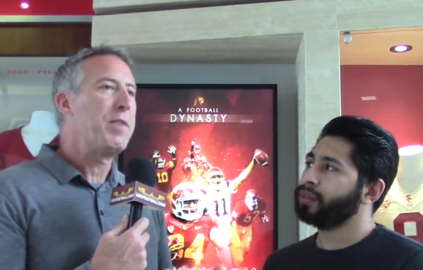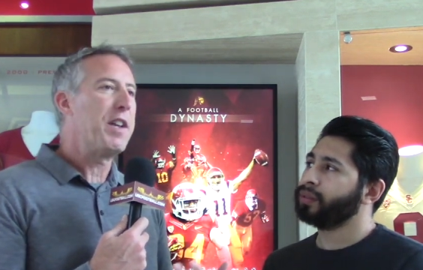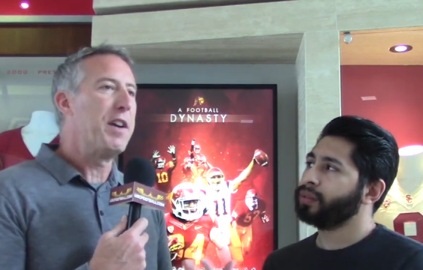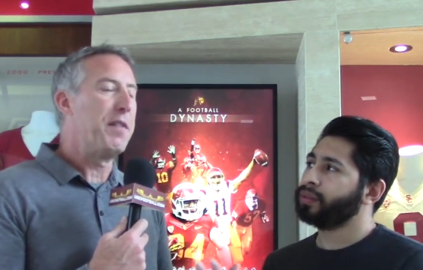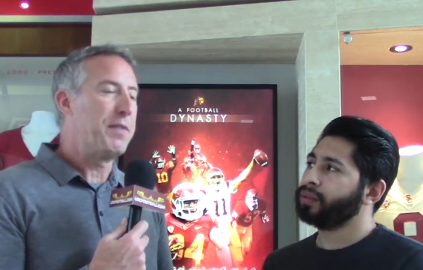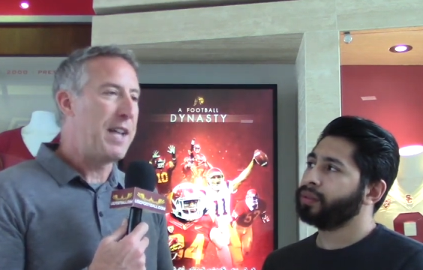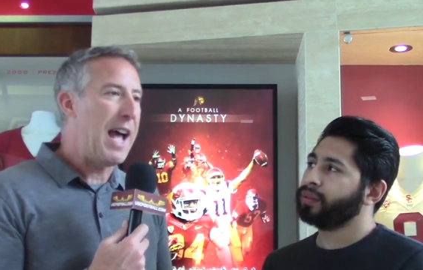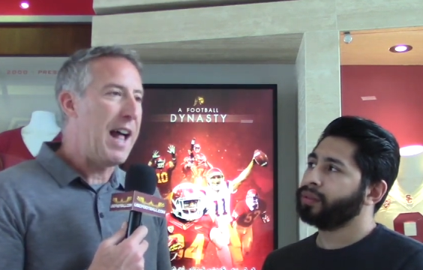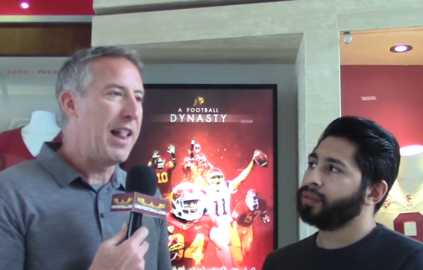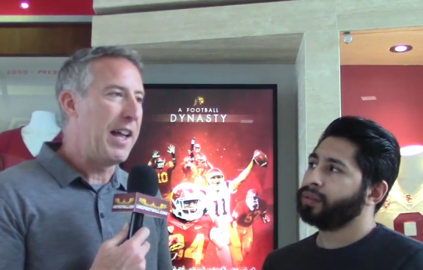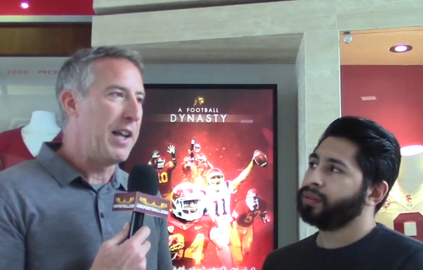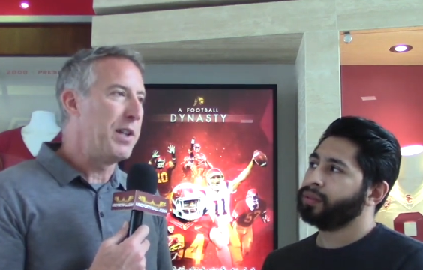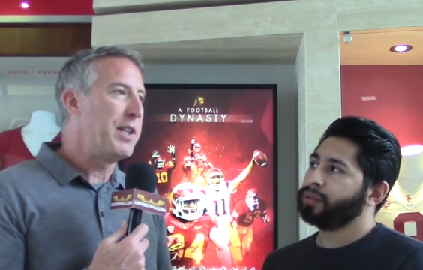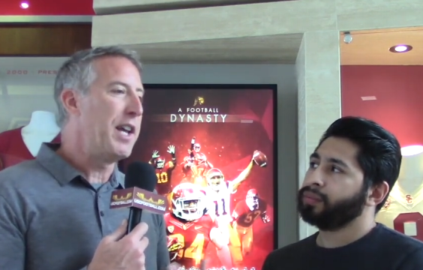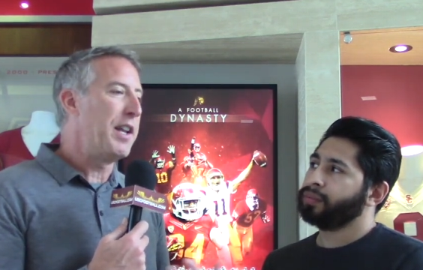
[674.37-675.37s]
Speaker 1: of
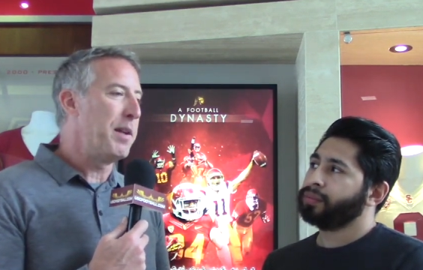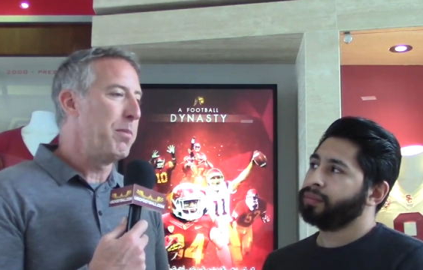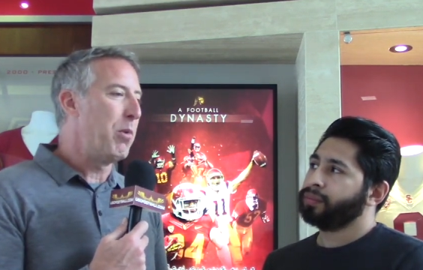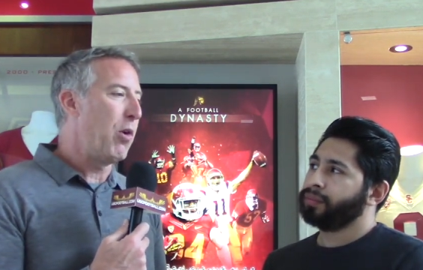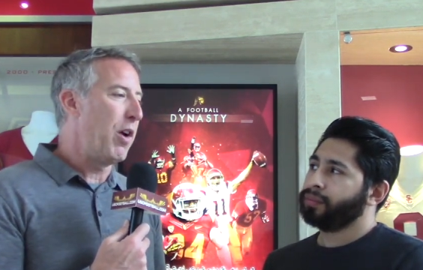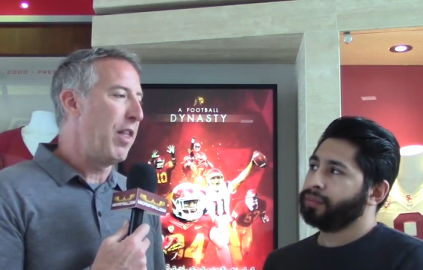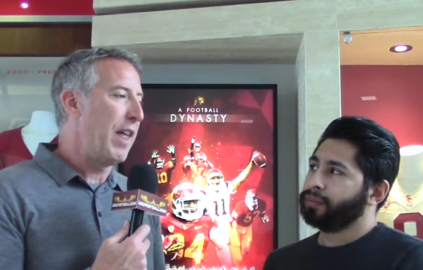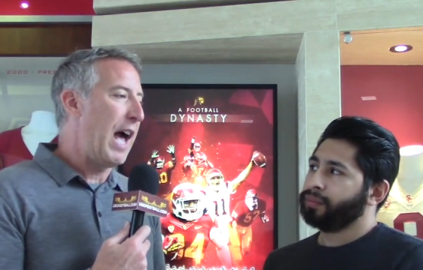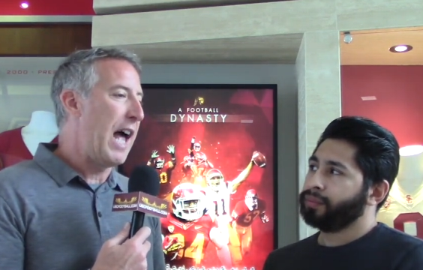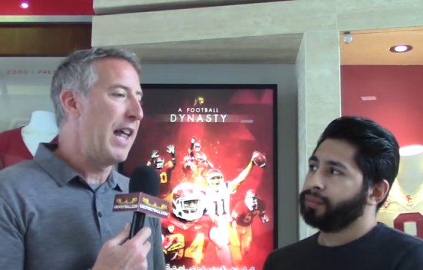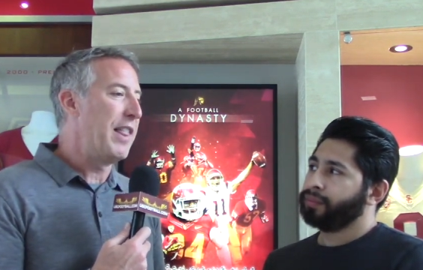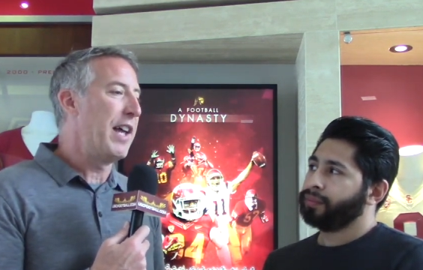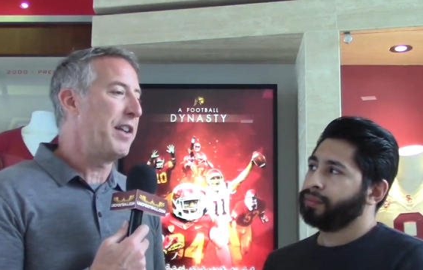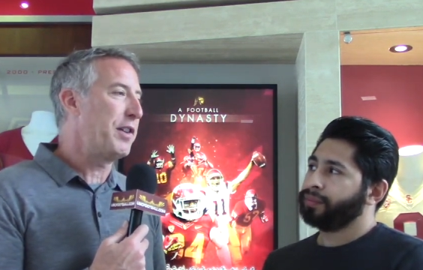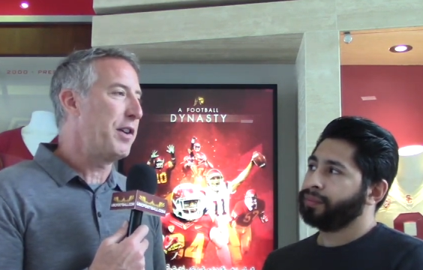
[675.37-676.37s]
talent and getting more of that,
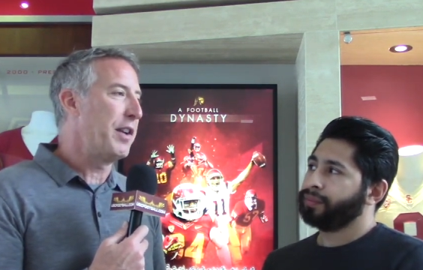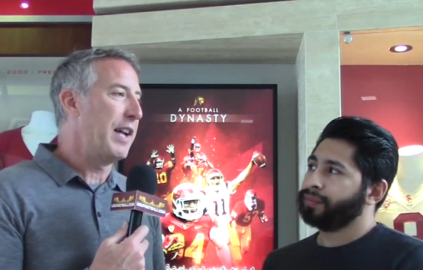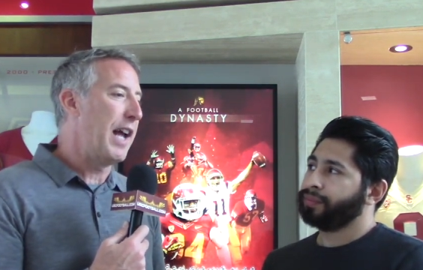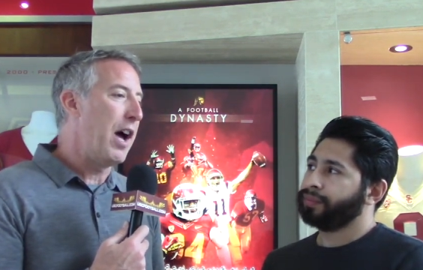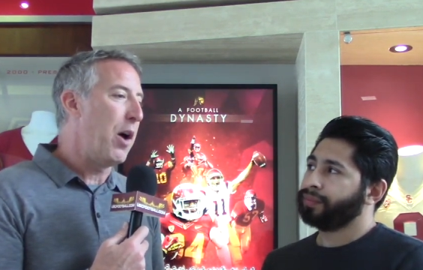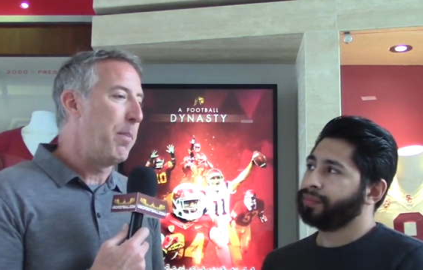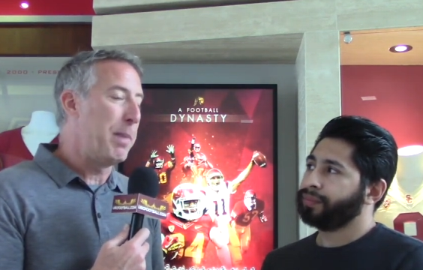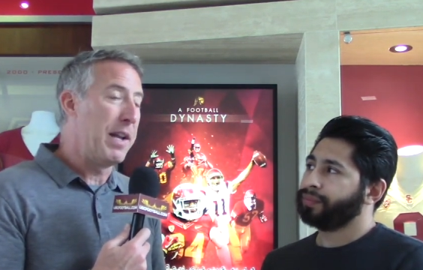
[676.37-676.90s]
and that's going to help.